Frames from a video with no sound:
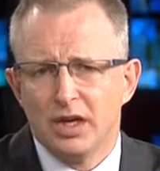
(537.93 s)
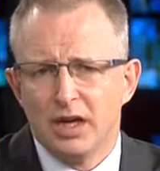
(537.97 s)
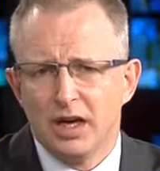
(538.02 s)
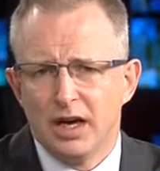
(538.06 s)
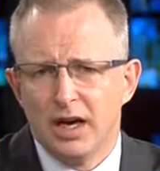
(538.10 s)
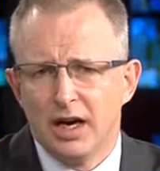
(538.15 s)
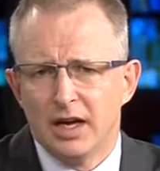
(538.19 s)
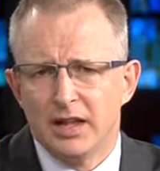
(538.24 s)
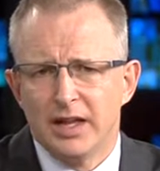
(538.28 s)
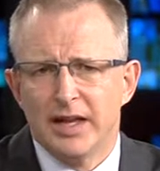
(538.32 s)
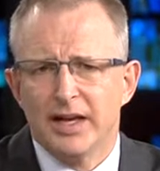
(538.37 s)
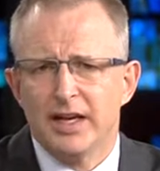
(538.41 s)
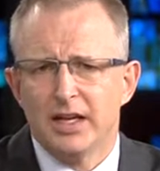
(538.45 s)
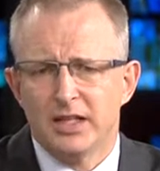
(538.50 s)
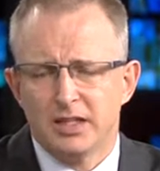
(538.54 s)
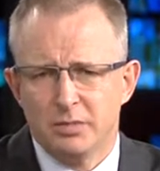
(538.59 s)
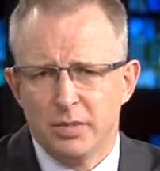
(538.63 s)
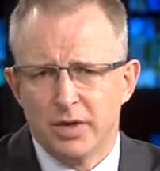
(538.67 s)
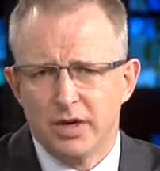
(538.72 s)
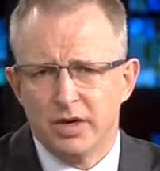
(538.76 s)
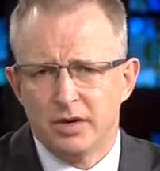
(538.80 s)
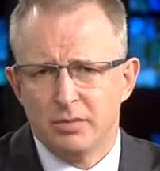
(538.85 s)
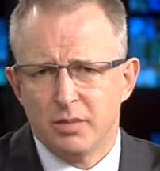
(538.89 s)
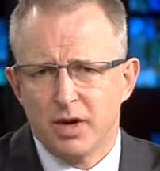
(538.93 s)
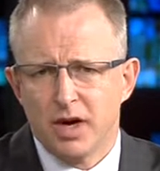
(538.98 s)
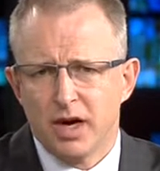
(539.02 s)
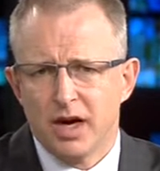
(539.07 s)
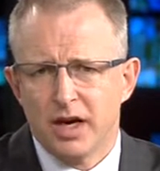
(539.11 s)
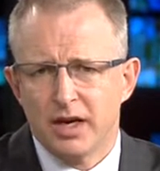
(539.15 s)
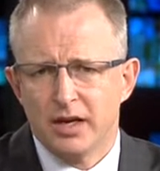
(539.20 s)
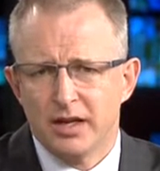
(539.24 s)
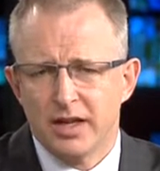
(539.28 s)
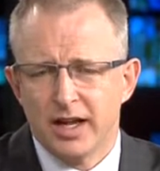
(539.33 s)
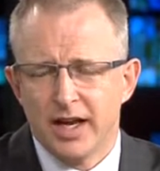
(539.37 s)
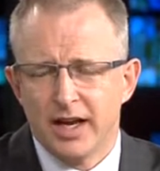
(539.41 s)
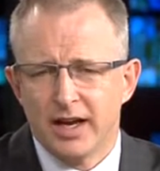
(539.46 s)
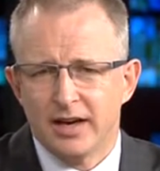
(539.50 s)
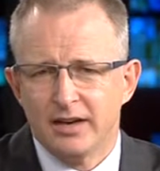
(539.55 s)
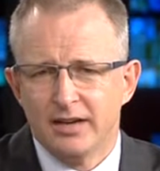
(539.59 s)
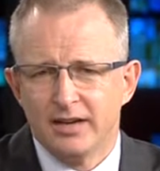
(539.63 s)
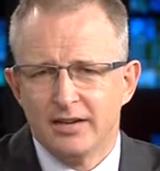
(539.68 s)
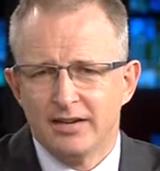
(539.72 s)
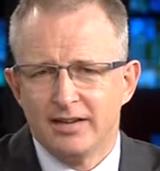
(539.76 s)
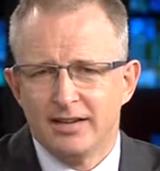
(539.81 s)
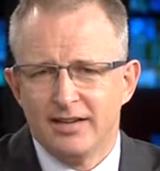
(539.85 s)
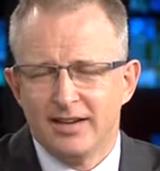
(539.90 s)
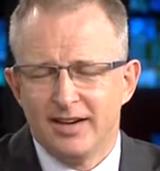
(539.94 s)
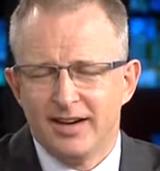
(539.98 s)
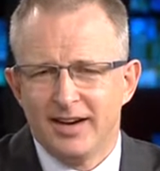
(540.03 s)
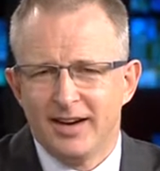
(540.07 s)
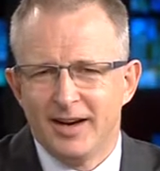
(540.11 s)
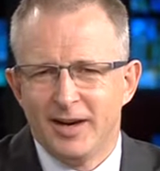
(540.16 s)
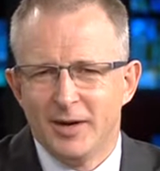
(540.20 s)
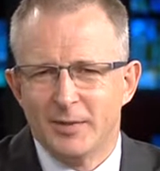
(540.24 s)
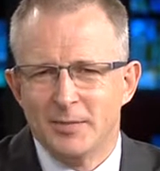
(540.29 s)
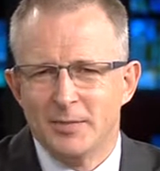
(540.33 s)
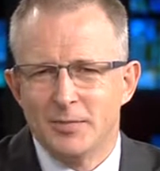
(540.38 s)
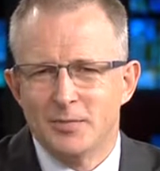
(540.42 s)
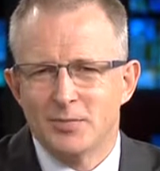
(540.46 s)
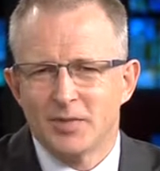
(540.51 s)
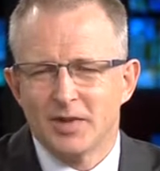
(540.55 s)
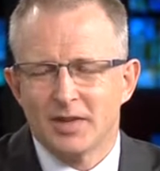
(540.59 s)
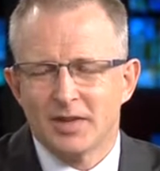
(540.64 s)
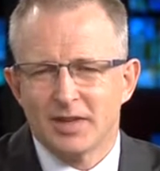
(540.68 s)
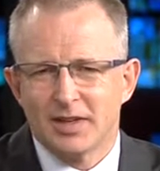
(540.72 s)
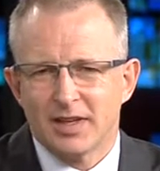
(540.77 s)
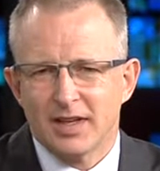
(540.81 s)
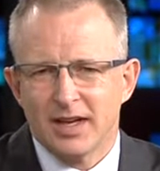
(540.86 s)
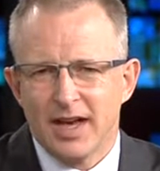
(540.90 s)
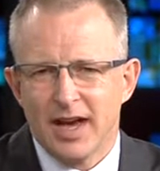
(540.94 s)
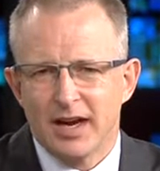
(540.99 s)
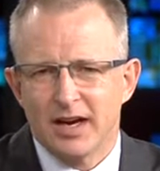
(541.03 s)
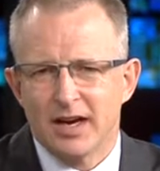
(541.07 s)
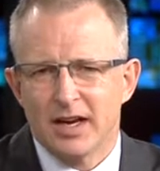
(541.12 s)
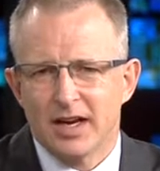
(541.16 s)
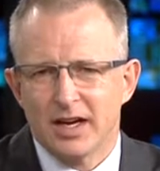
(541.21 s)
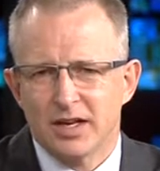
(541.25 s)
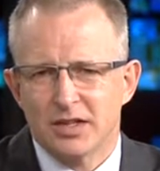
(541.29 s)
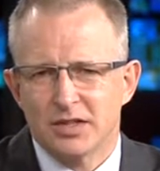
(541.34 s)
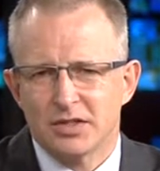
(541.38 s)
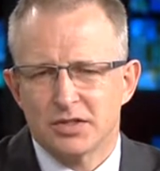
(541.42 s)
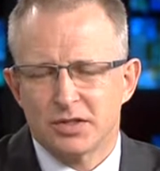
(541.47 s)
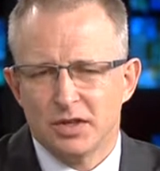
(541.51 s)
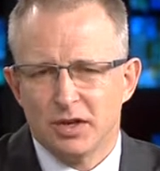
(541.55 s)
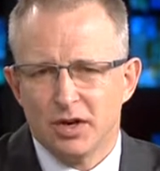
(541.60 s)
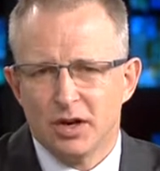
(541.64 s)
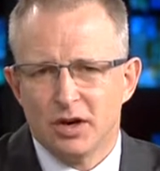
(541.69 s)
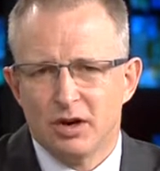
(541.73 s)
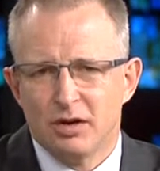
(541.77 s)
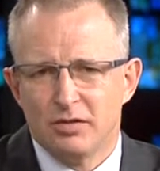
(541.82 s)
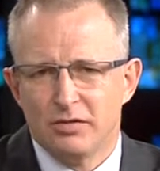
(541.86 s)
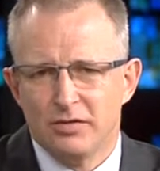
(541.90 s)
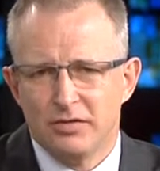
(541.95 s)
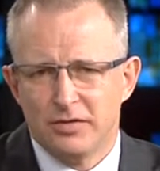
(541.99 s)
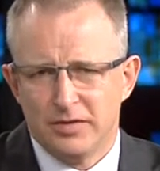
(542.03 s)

uh, they need to bear in mind that um, candidates of